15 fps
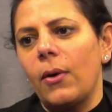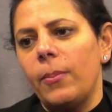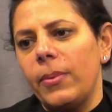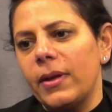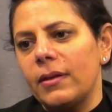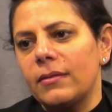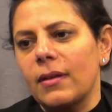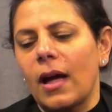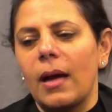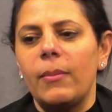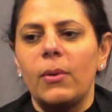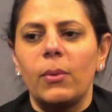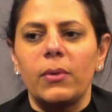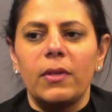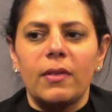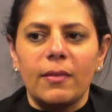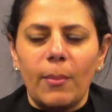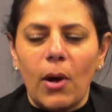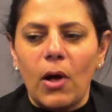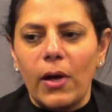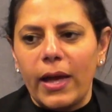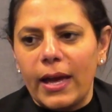a big diamond with a
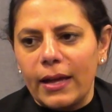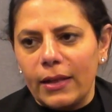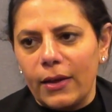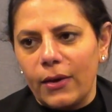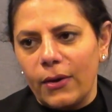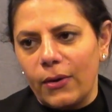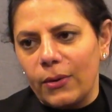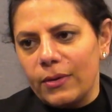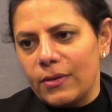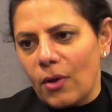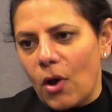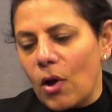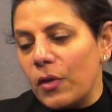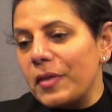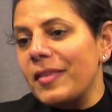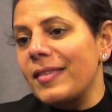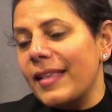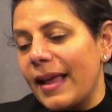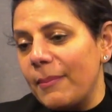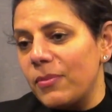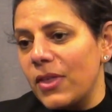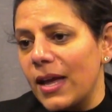small halo. It's all the
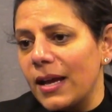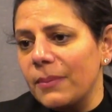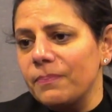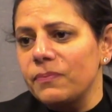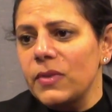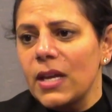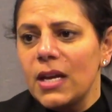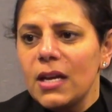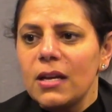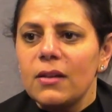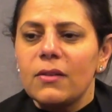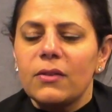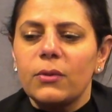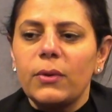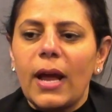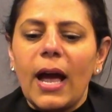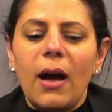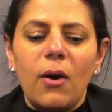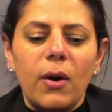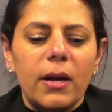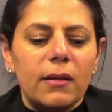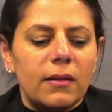same thing. So
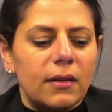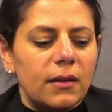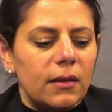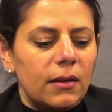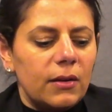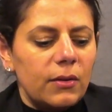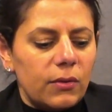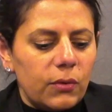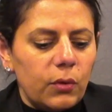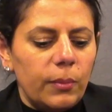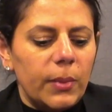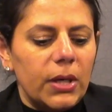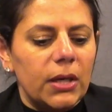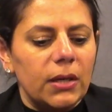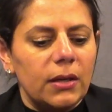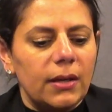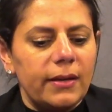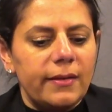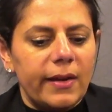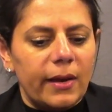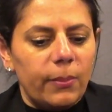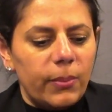now as a consumer, I
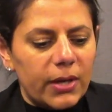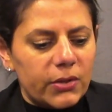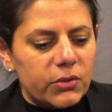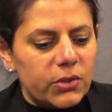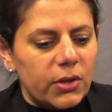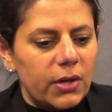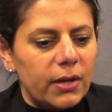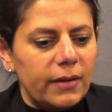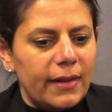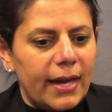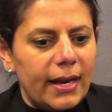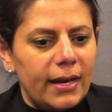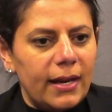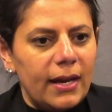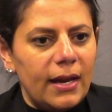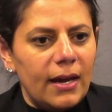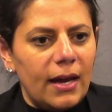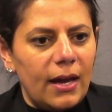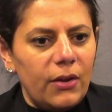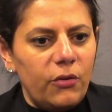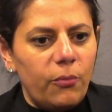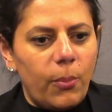take a picture, and then
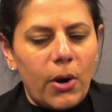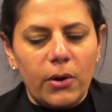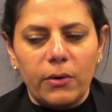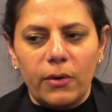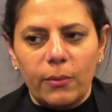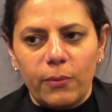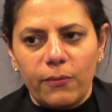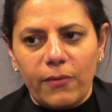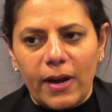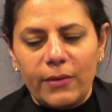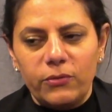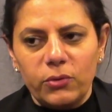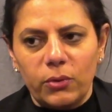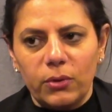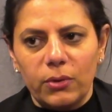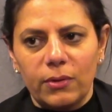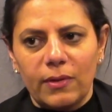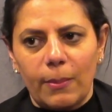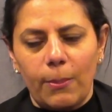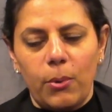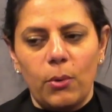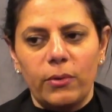you've partnered with 5 jewelers.
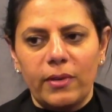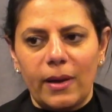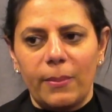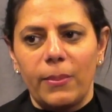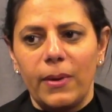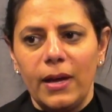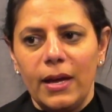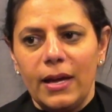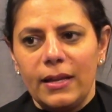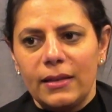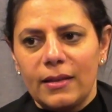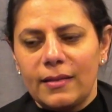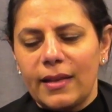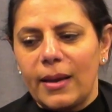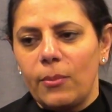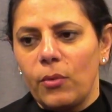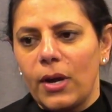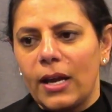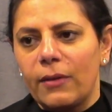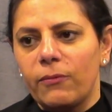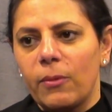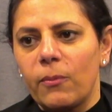It pulls up the same
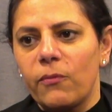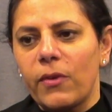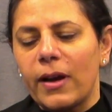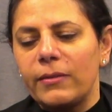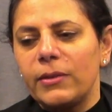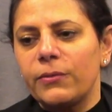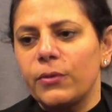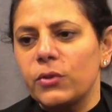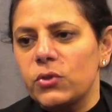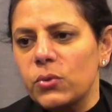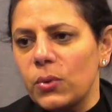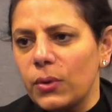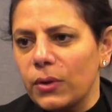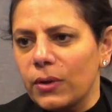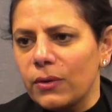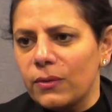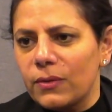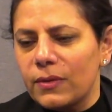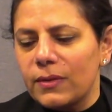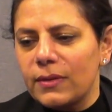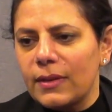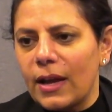ring from 5 different
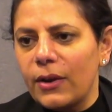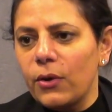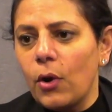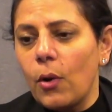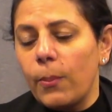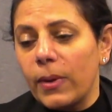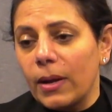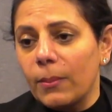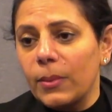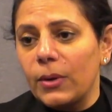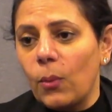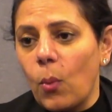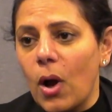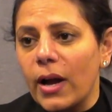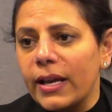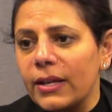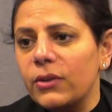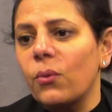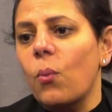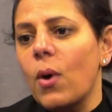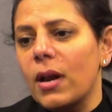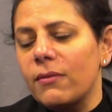jewelers. Now you're hoping I'm going to walk
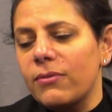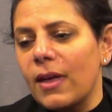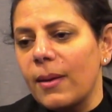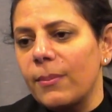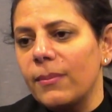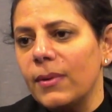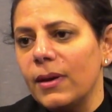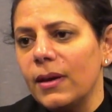into one of them.